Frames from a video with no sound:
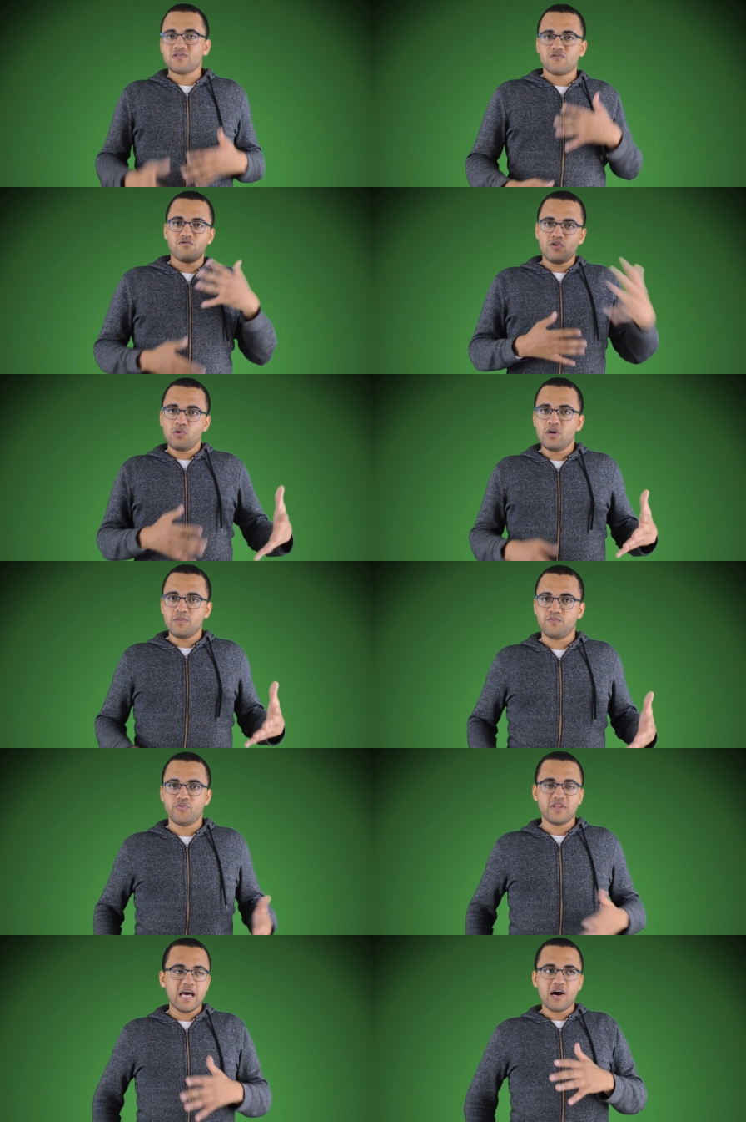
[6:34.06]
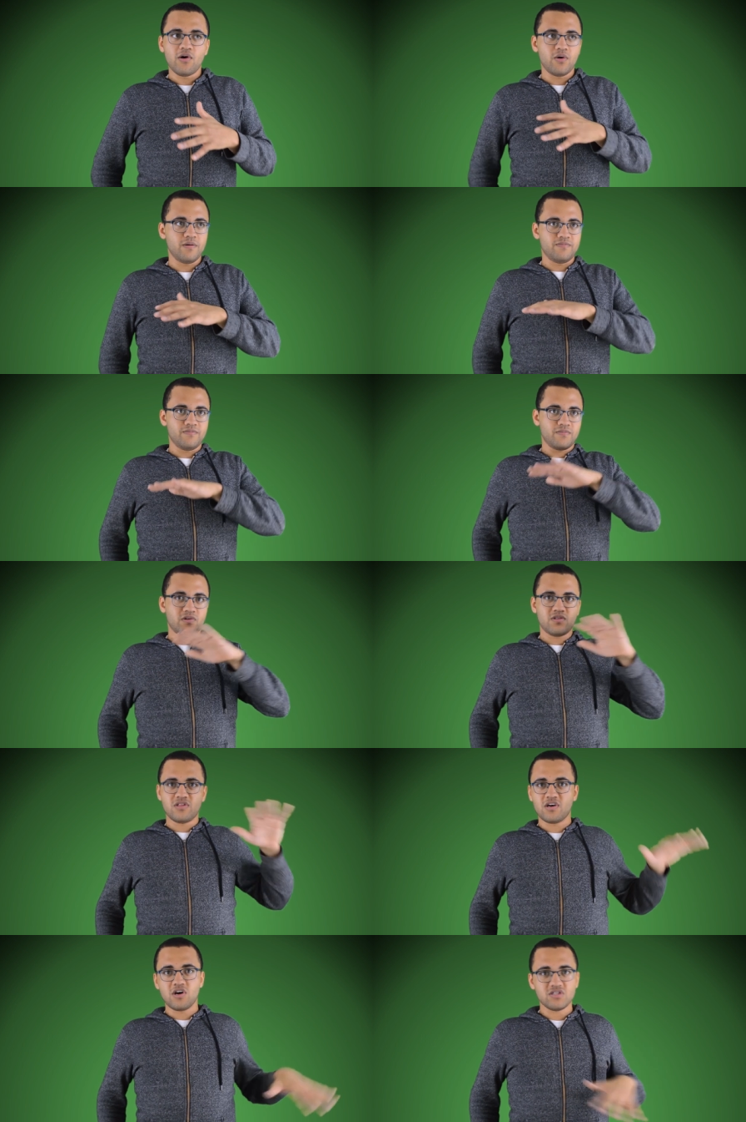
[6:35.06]
grew up without
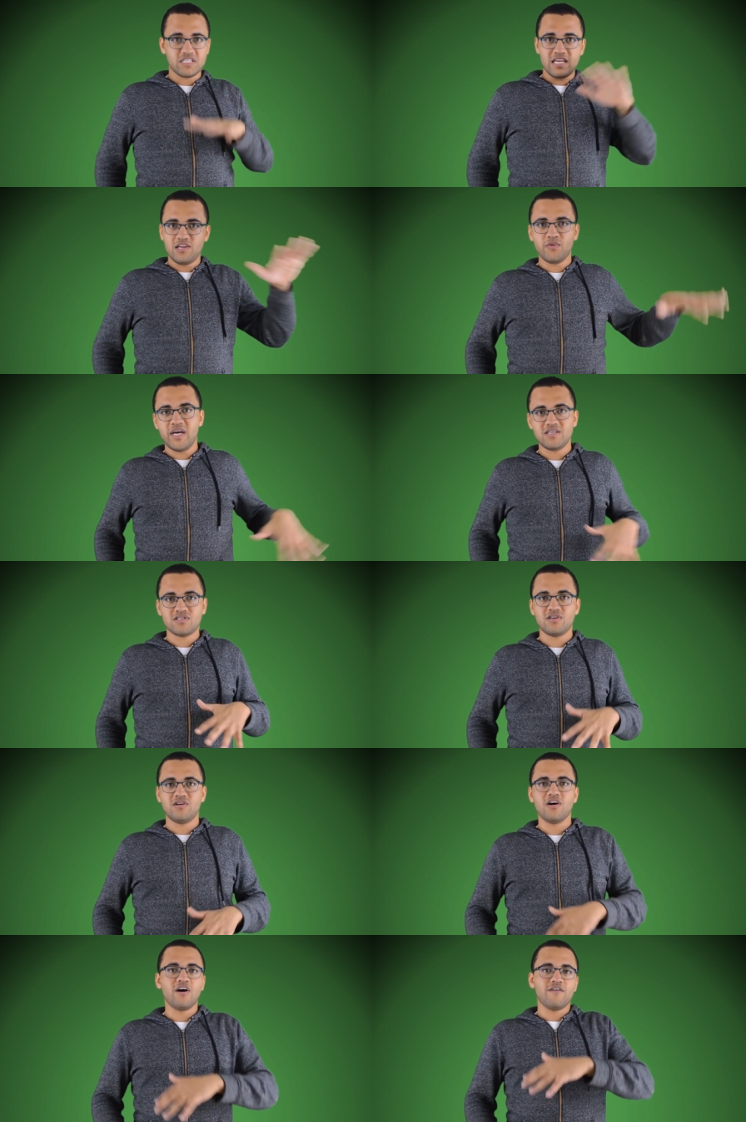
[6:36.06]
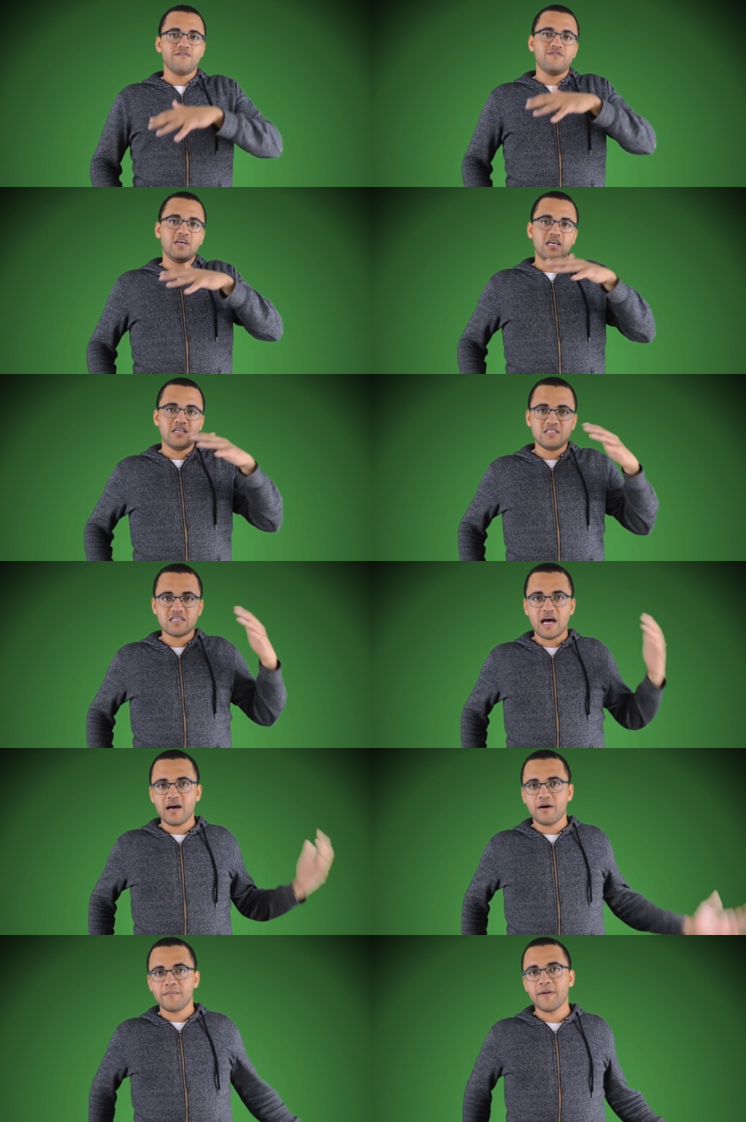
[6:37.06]
the continuation of these
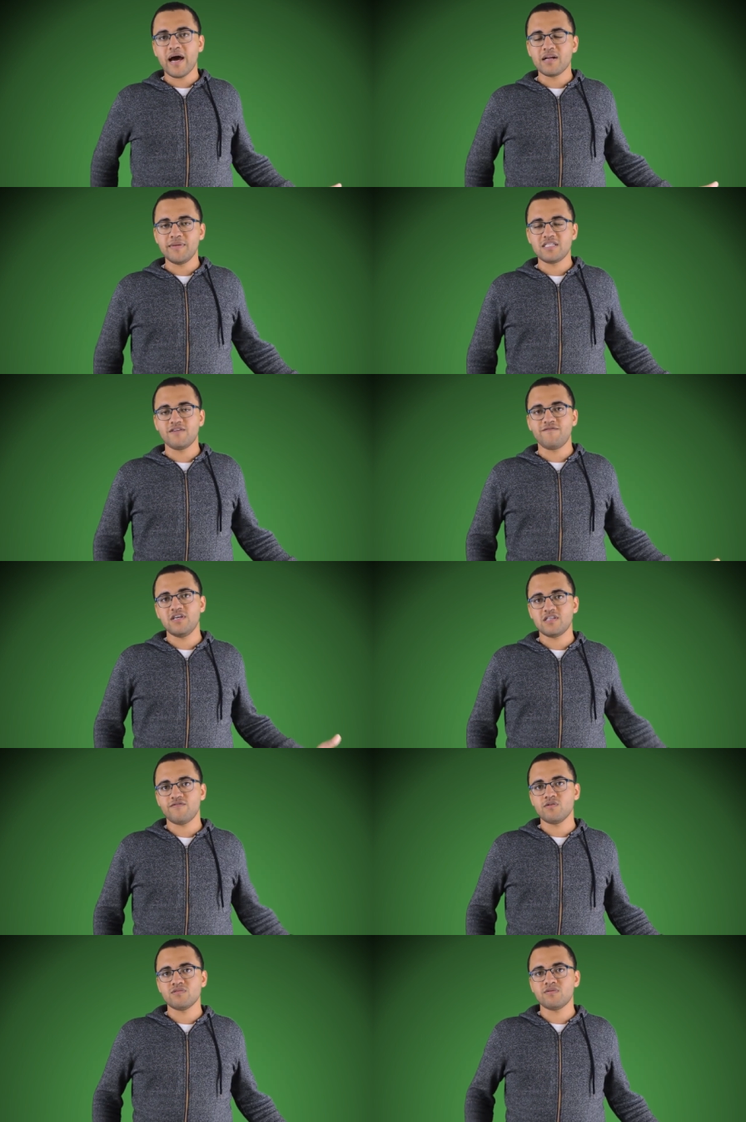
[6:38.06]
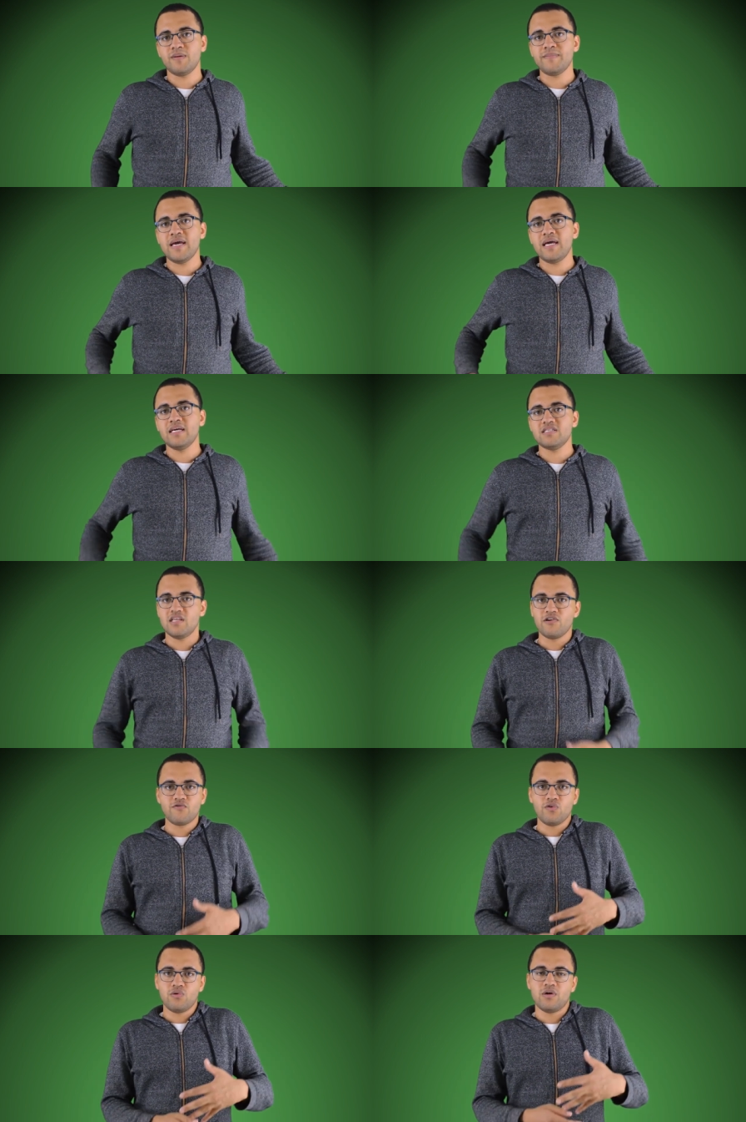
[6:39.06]
um, animated feature films being made. They
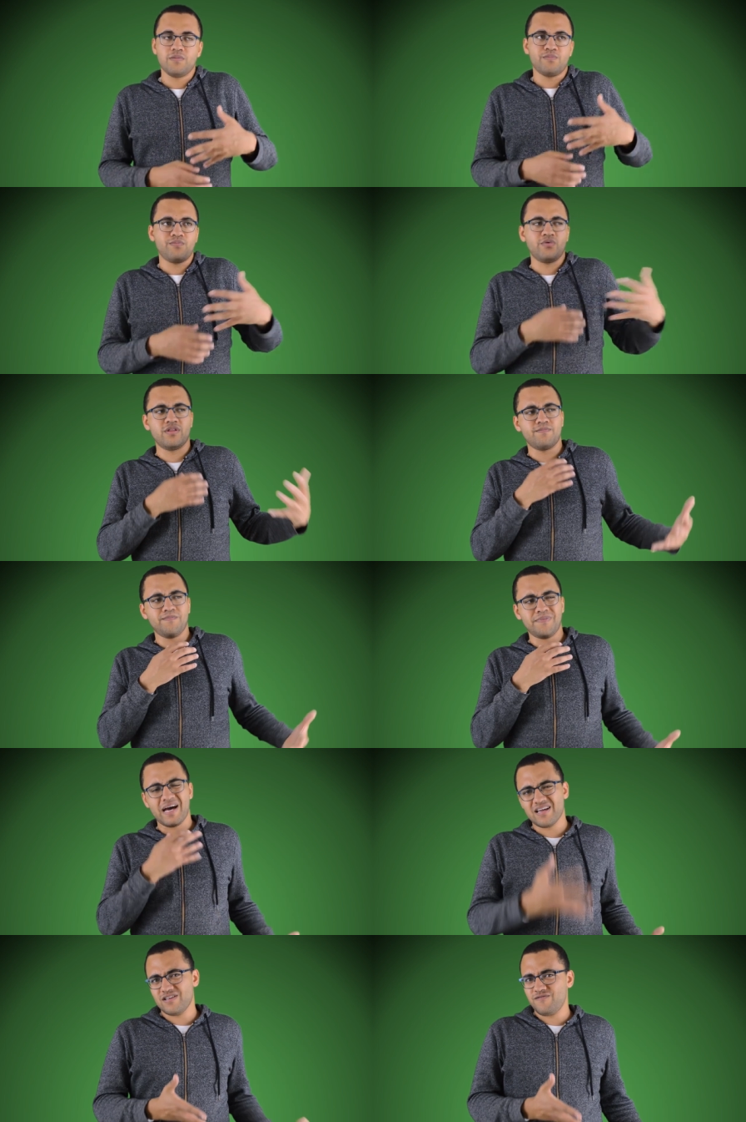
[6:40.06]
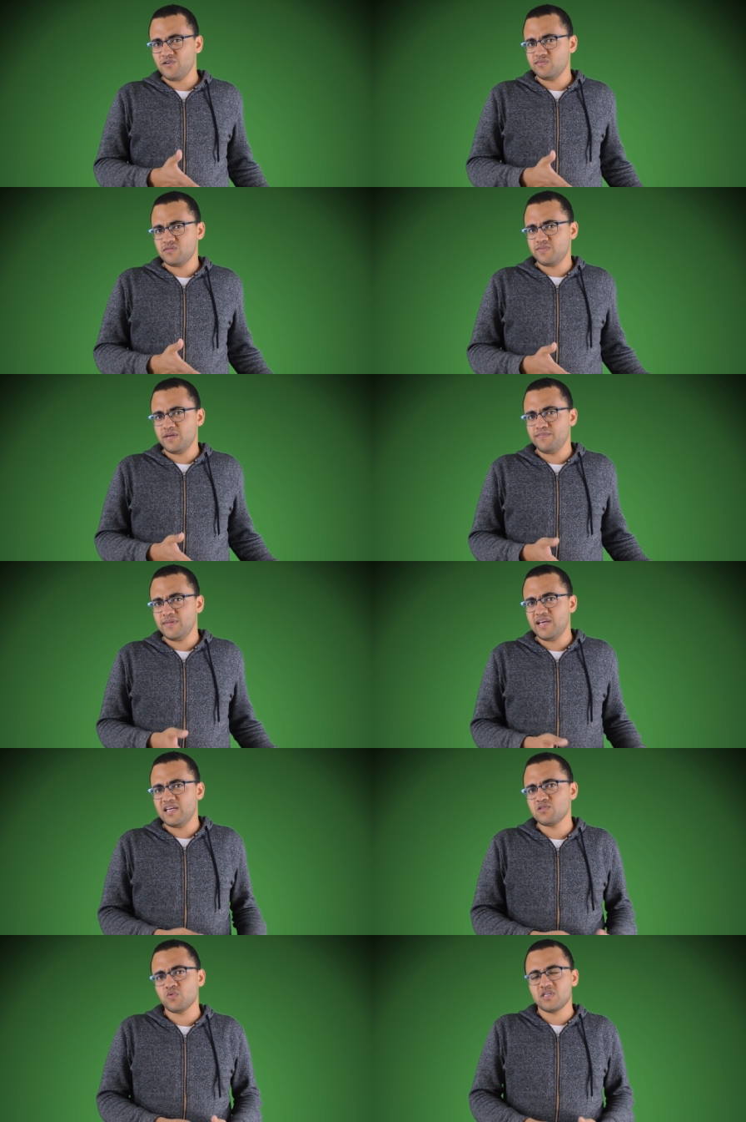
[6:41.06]
grew up with package films being
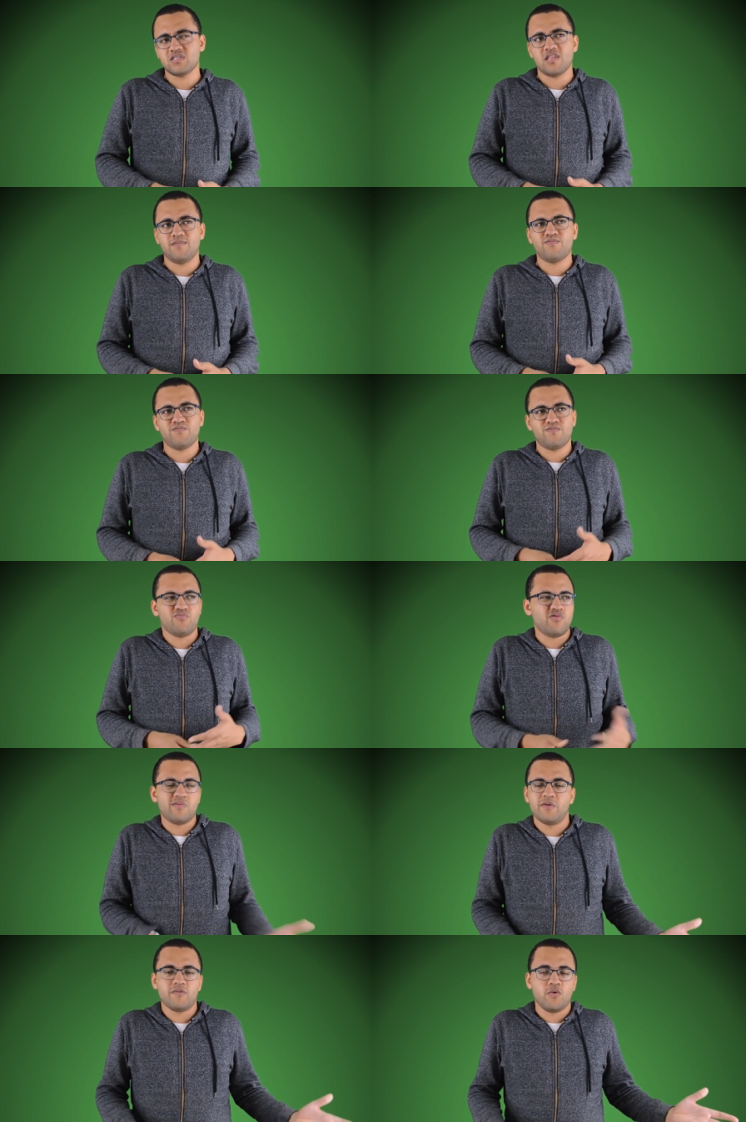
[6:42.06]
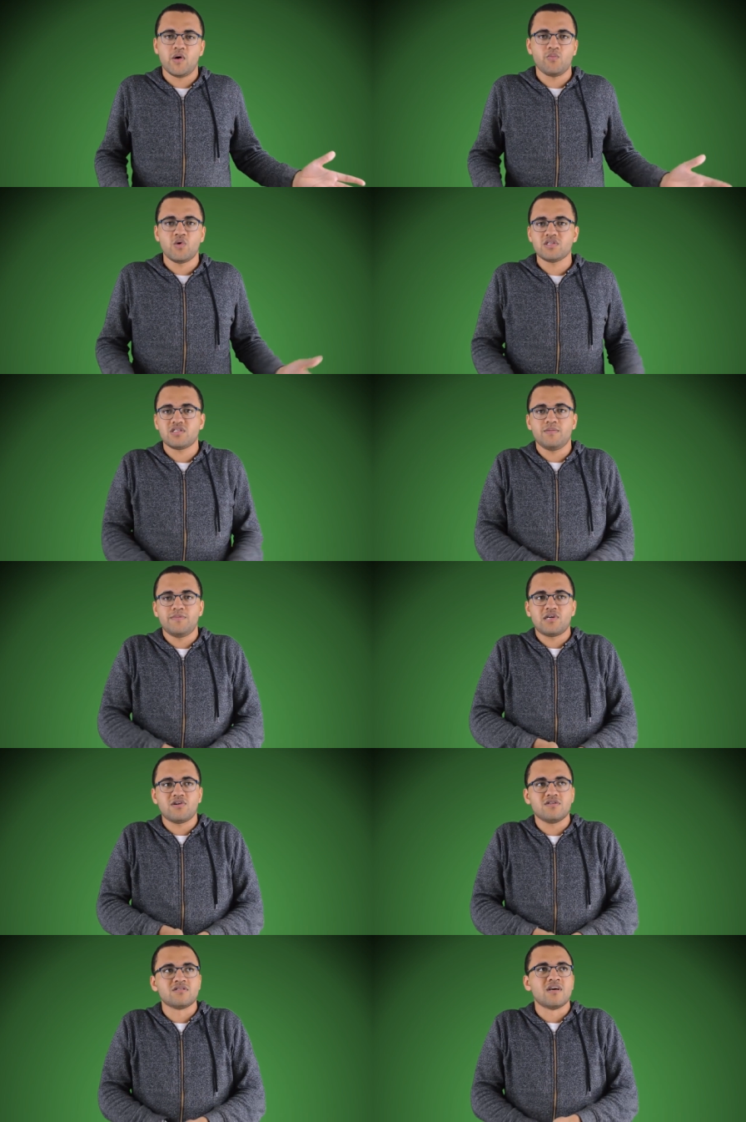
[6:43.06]
made, which they probably weren't watching
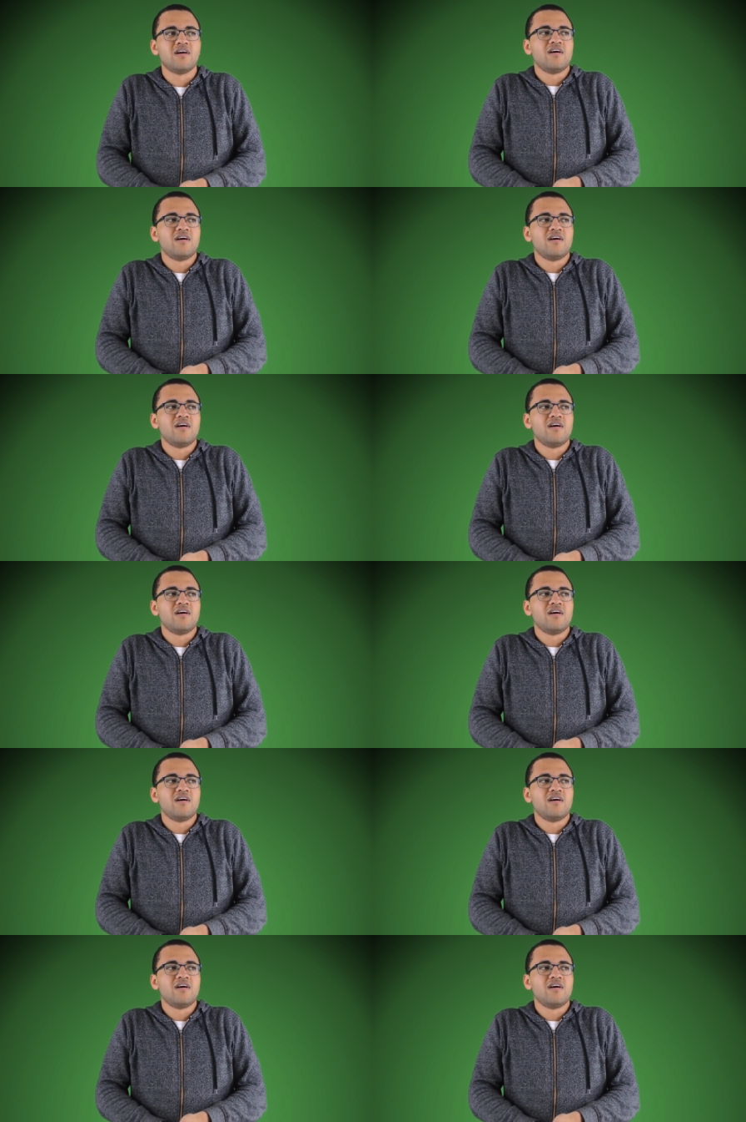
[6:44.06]
because